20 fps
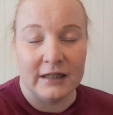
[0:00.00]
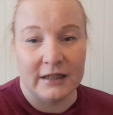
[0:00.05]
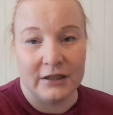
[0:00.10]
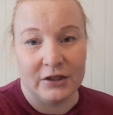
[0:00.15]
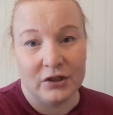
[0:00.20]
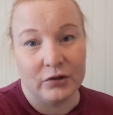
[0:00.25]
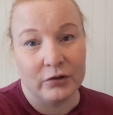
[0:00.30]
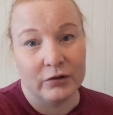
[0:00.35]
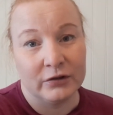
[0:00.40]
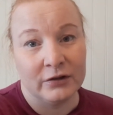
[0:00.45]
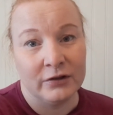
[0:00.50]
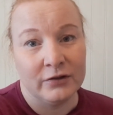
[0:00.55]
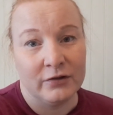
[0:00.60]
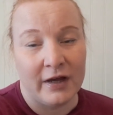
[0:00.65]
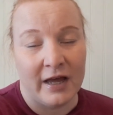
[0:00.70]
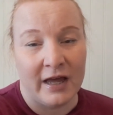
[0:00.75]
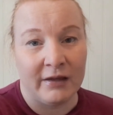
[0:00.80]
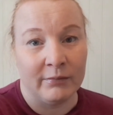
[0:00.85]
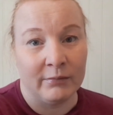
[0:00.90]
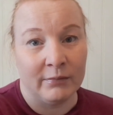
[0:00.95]
shortened
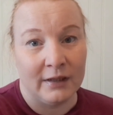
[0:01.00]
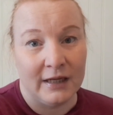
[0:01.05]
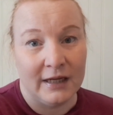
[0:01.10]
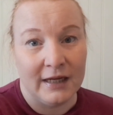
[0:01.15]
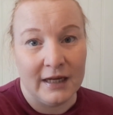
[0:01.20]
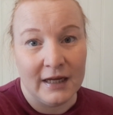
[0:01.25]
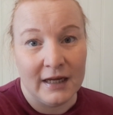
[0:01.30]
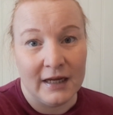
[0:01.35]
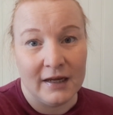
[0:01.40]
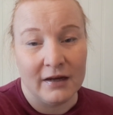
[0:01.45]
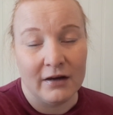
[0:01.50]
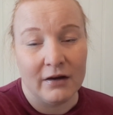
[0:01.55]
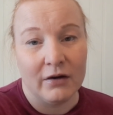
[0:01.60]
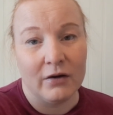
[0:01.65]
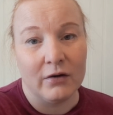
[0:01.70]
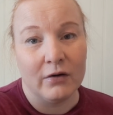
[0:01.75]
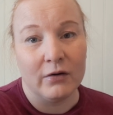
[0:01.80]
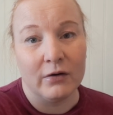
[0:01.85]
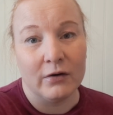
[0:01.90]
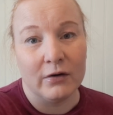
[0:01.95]
to ME,
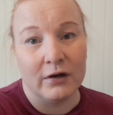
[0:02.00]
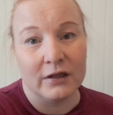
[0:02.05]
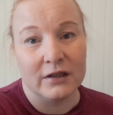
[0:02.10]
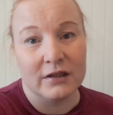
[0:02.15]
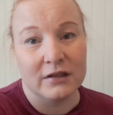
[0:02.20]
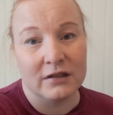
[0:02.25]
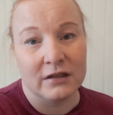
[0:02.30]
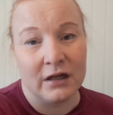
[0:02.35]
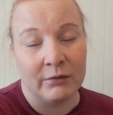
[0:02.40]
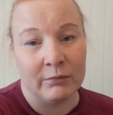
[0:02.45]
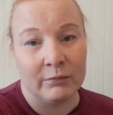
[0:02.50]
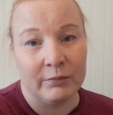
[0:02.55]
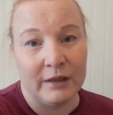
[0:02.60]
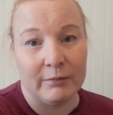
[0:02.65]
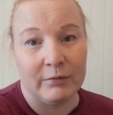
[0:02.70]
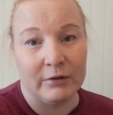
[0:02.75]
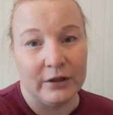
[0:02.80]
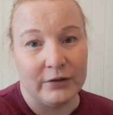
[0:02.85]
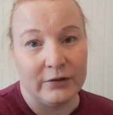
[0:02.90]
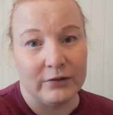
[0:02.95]
or some
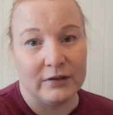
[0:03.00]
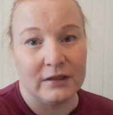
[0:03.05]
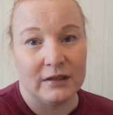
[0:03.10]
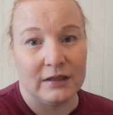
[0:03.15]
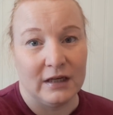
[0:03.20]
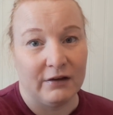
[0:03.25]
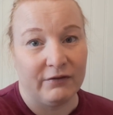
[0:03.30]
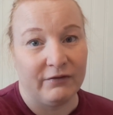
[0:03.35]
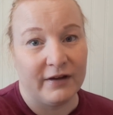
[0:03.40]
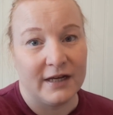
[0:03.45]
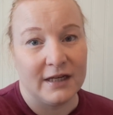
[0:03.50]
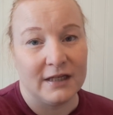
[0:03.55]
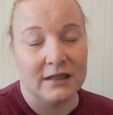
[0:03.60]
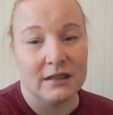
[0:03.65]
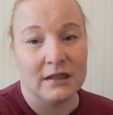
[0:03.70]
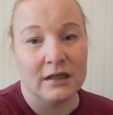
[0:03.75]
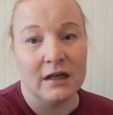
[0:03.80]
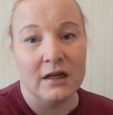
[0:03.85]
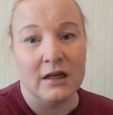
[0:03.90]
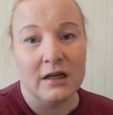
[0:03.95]
people use
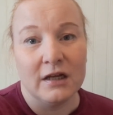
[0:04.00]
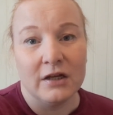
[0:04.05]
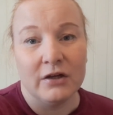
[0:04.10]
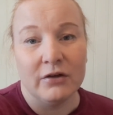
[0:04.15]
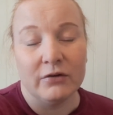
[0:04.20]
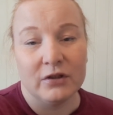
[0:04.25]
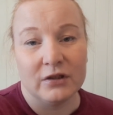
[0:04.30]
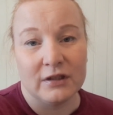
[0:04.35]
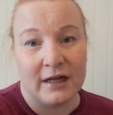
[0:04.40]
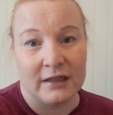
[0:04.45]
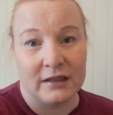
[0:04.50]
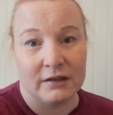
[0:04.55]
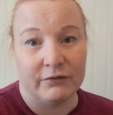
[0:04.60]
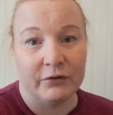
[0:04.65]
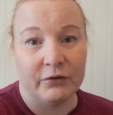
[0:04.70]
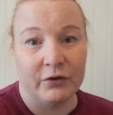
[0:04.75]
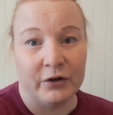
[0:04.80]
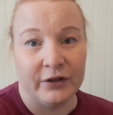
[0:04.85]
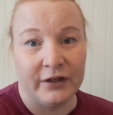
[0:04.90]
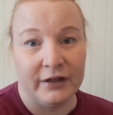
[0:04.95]
CFS, stands for
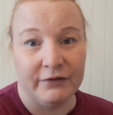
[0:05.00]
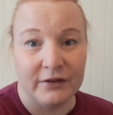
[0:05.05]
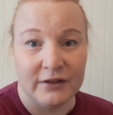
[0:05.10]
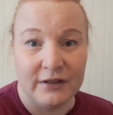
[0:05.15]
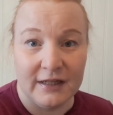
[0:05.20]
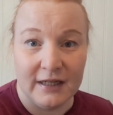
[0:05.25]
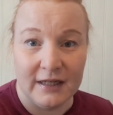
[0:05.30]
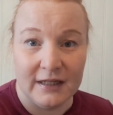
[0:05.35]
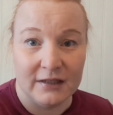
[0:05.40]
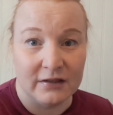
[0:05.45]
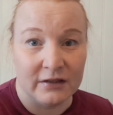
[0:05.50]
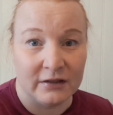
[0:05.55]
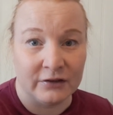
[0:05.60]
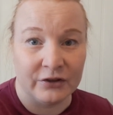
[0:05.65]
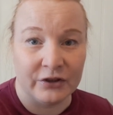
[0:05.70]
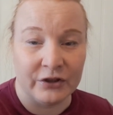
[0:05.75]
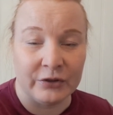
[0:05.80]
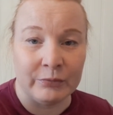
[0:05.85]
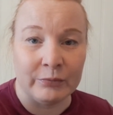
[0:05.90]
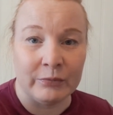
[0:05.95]
chronic fatigue
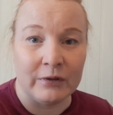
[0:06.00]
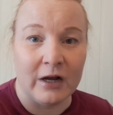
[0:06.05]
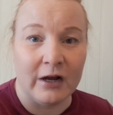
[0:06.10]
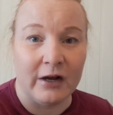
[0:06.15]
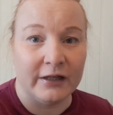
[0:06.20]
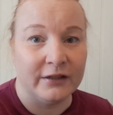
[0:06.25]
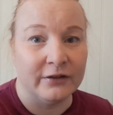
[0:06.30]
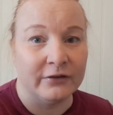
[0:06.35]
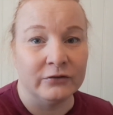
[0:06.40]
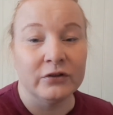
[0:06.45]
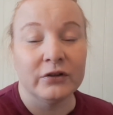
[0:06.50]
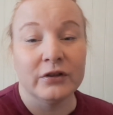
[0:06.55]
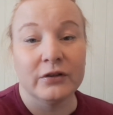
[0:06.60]
syndrome. I don't